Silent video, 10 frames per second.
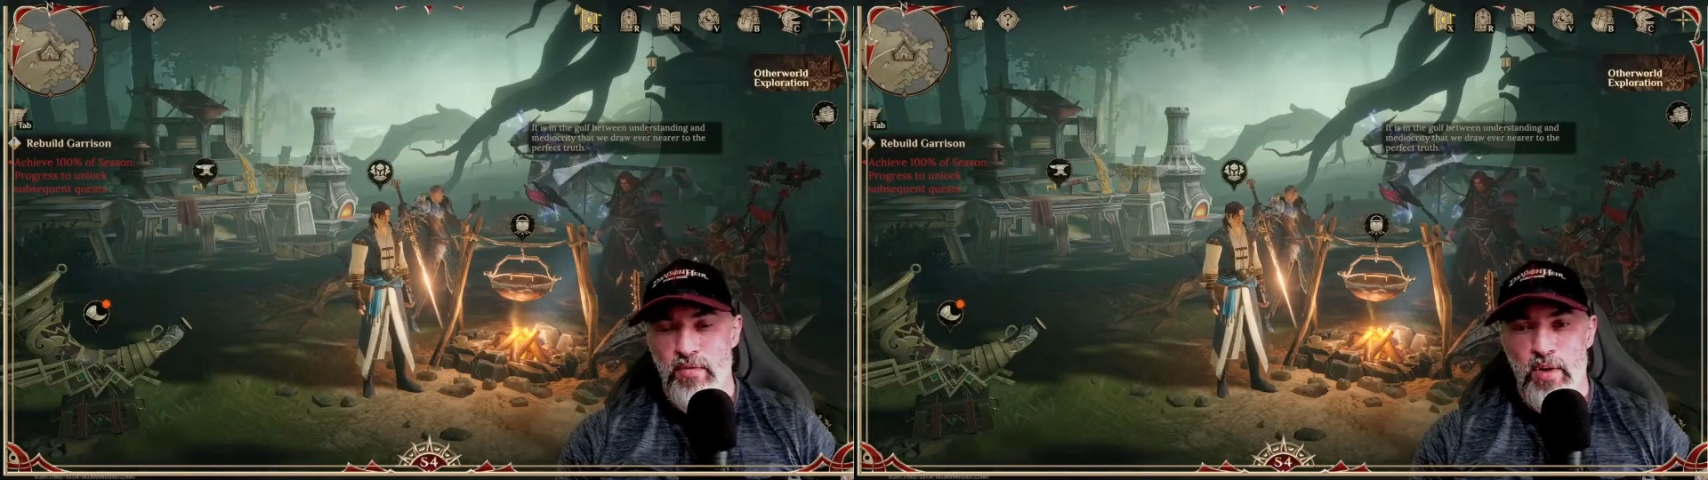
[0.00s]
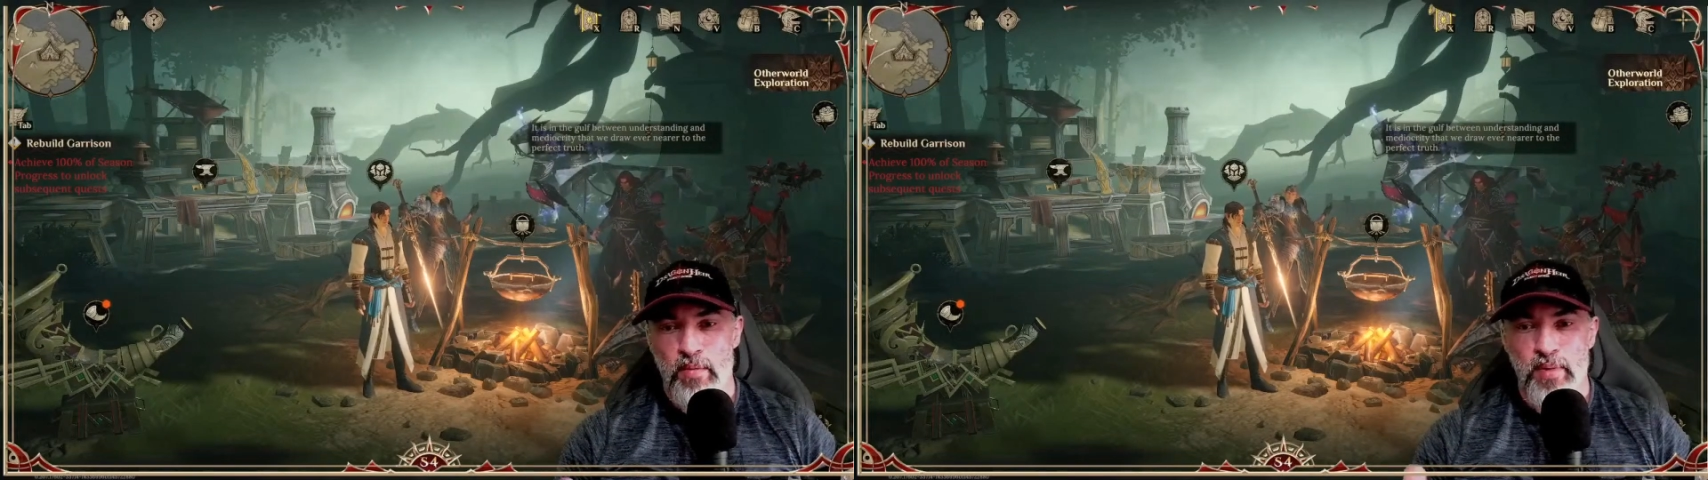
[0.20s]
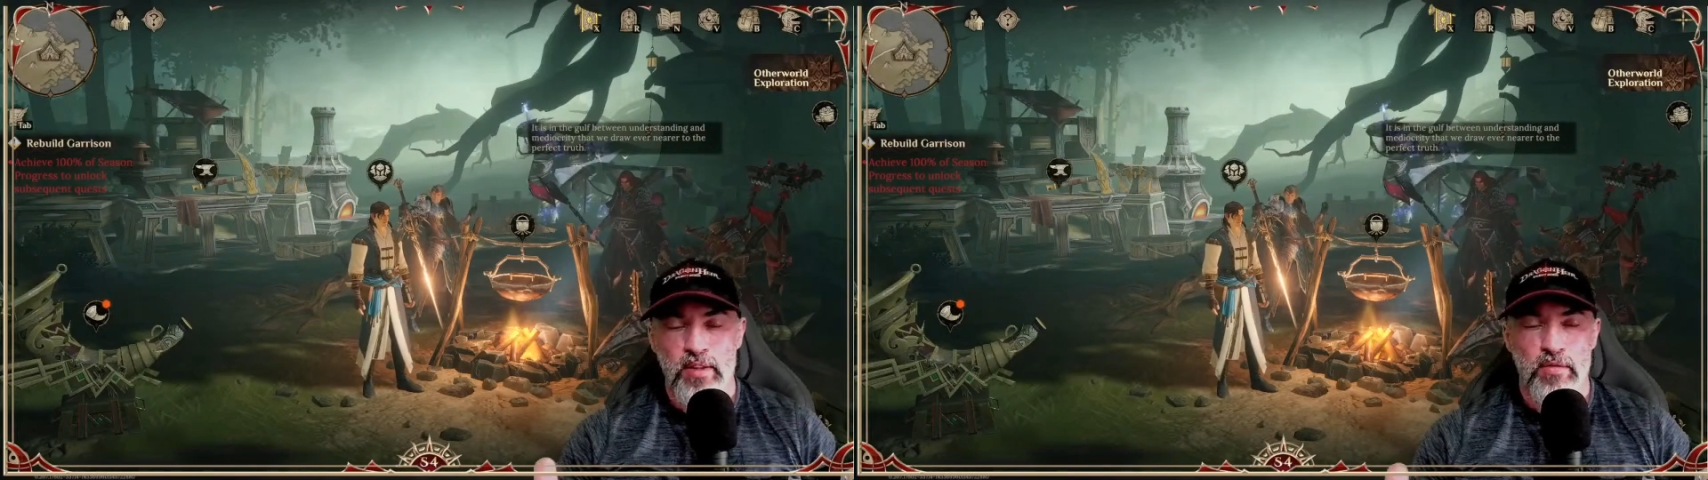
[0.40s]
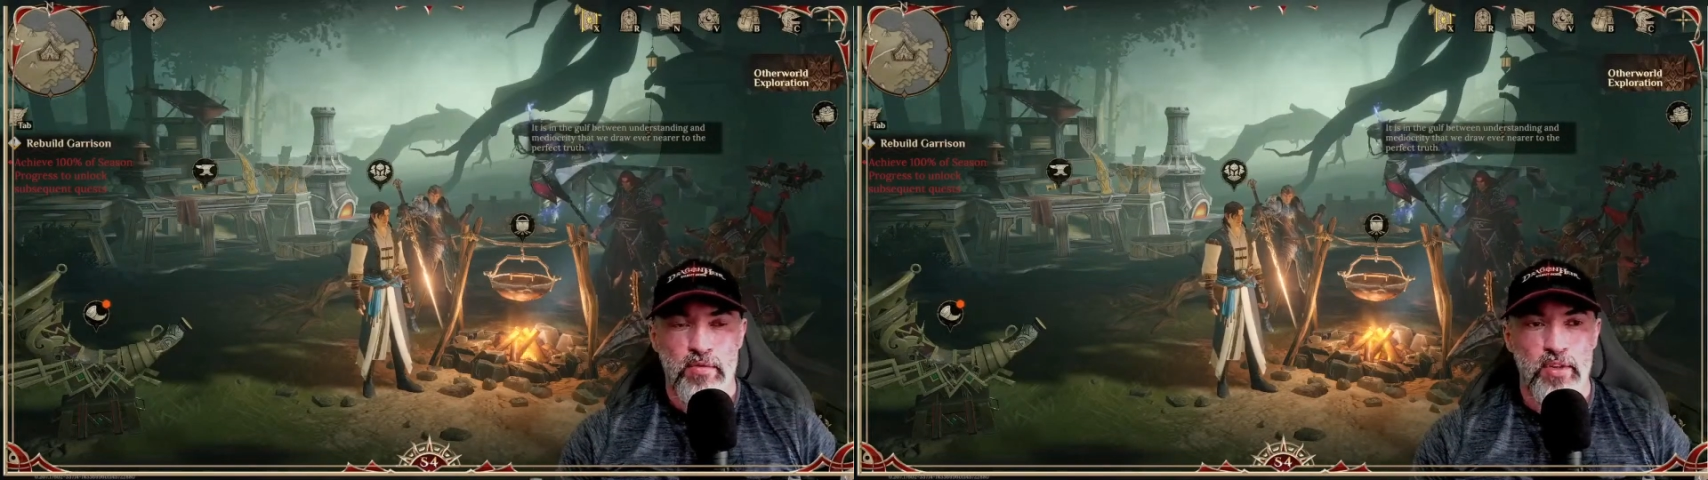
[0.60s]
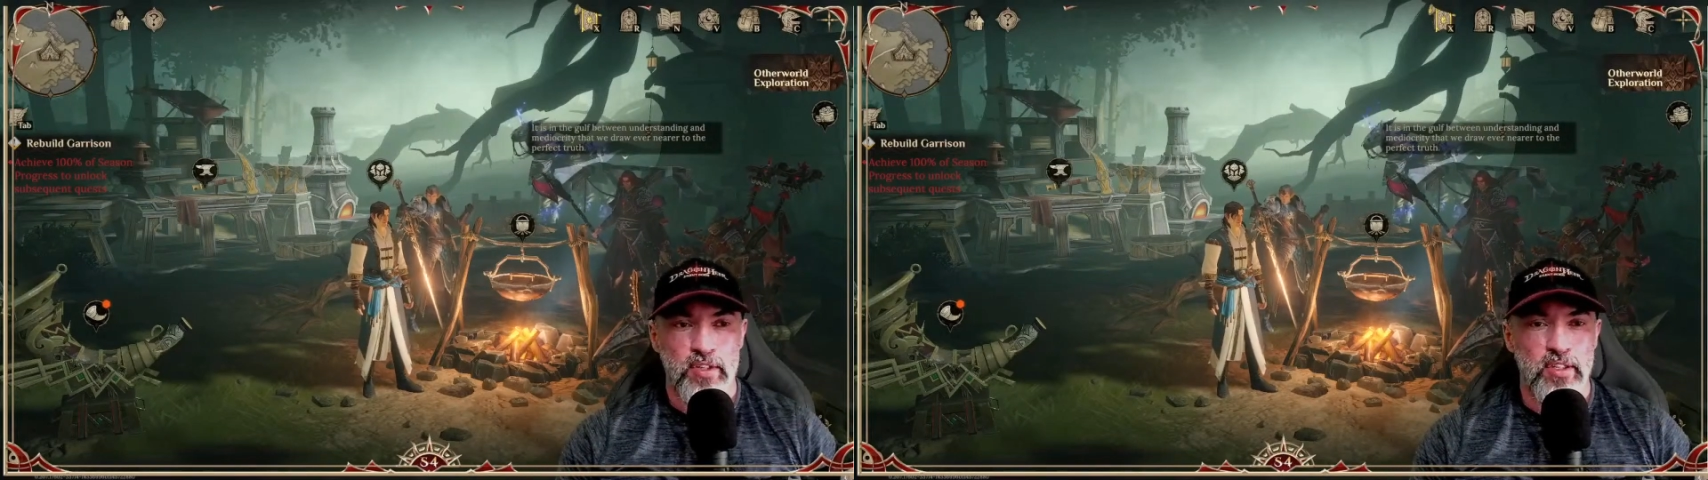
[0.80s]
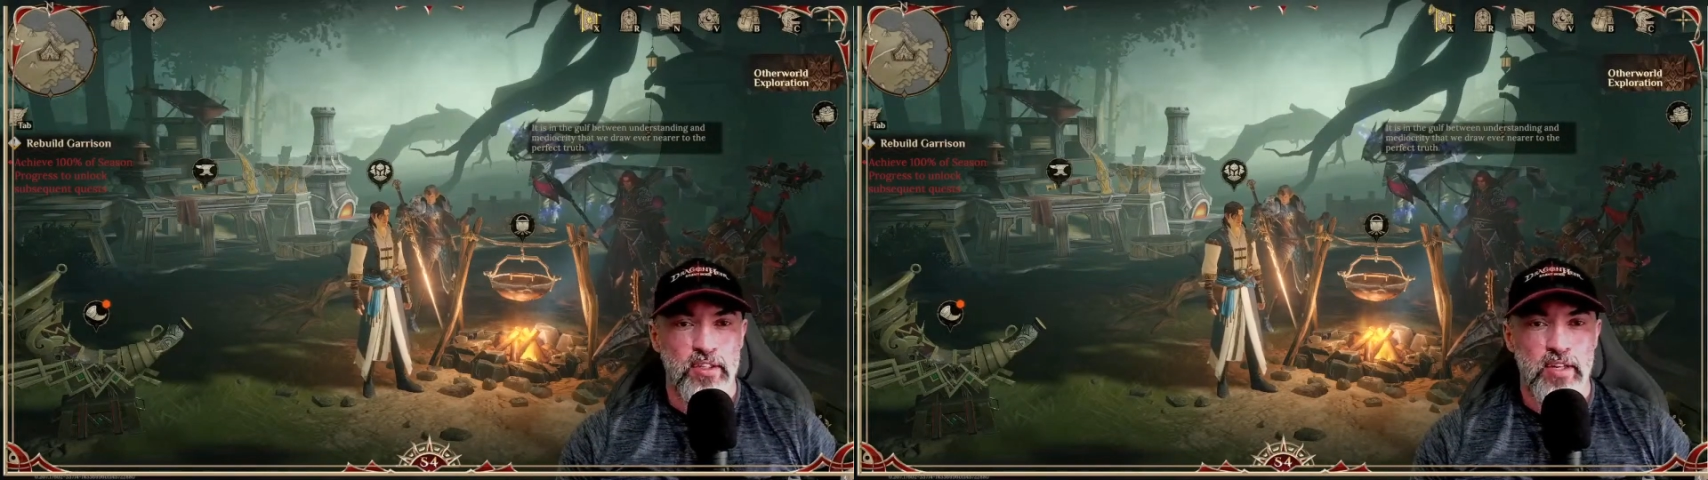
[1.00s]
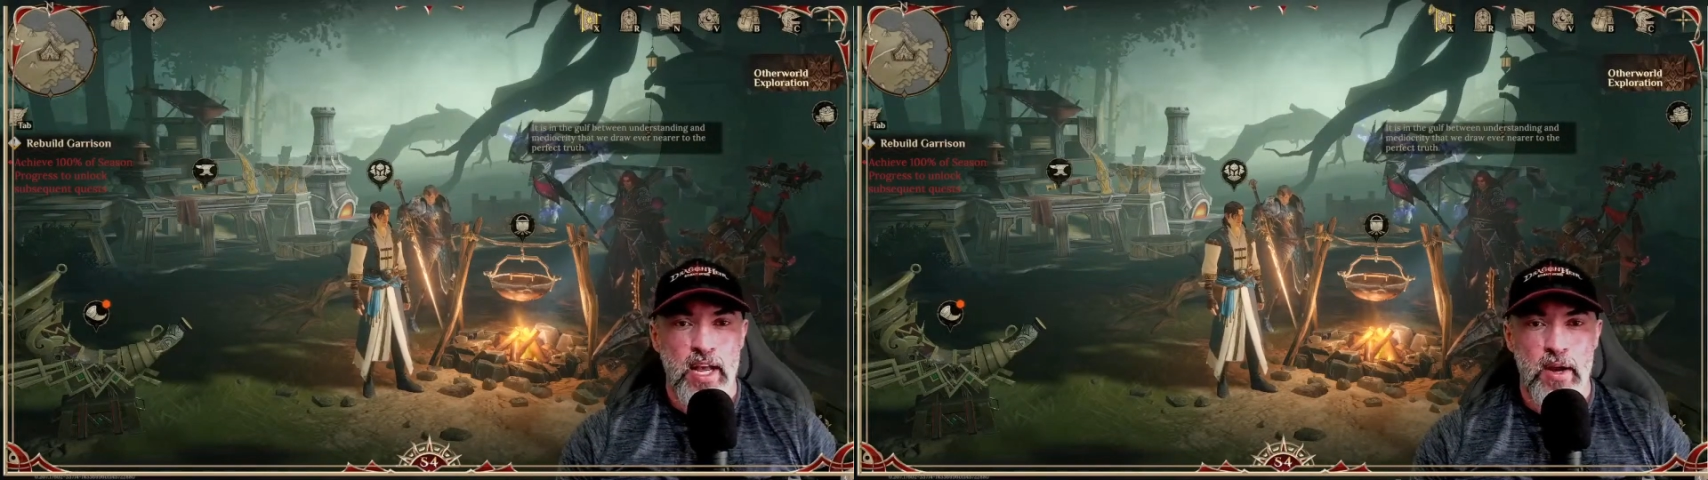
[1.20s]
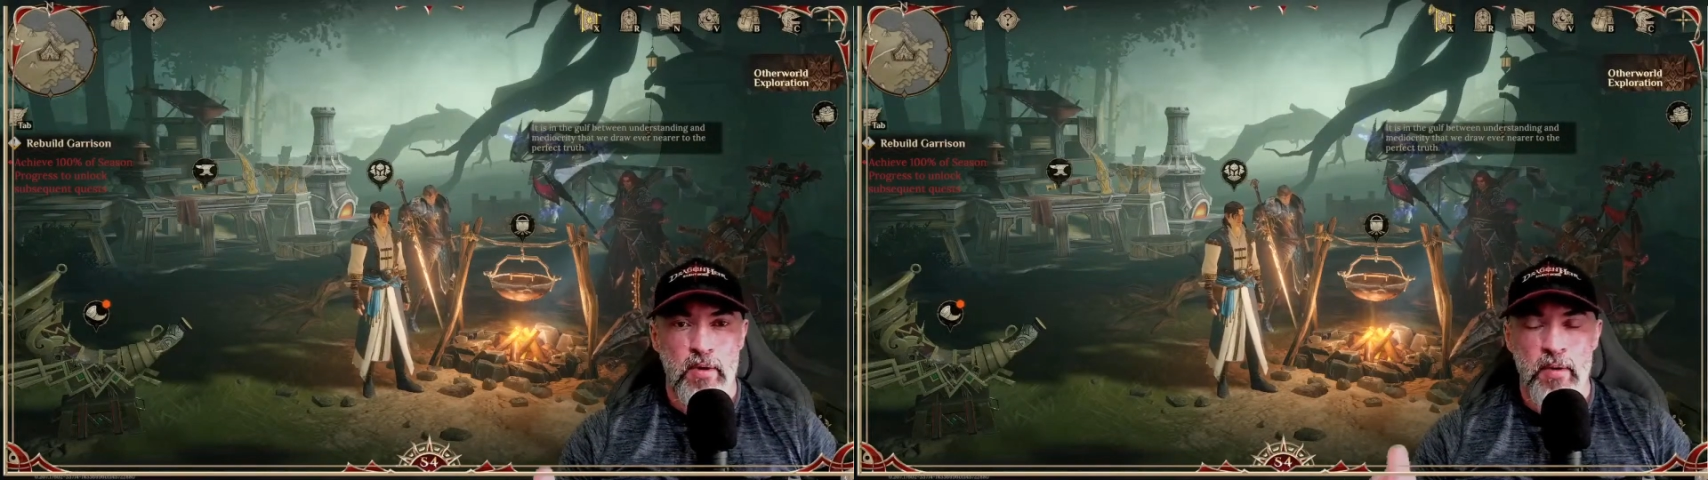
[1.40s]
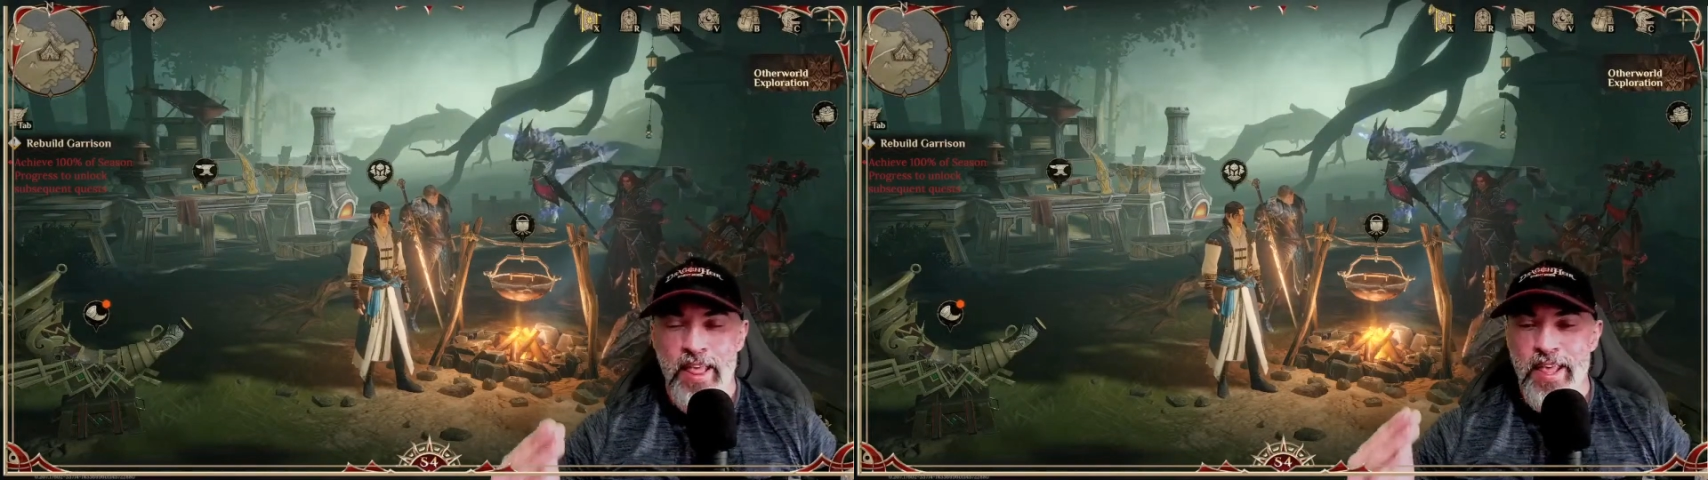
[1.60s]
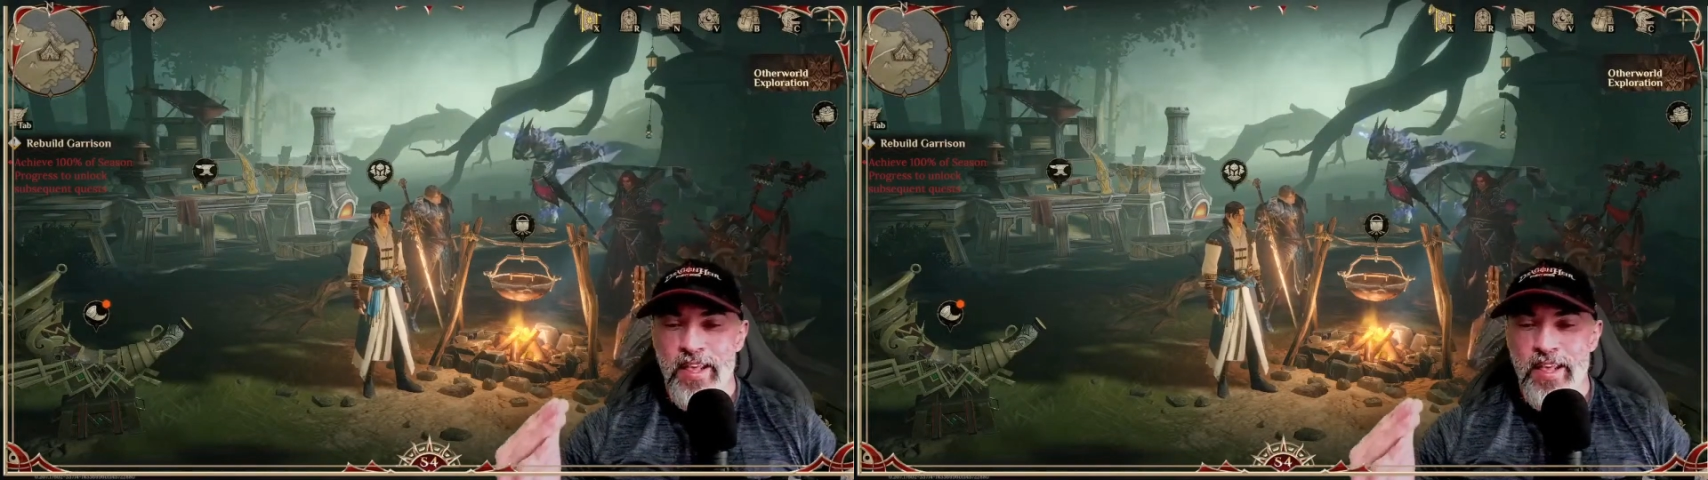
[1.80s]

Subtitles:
If we're playing the 4th season now,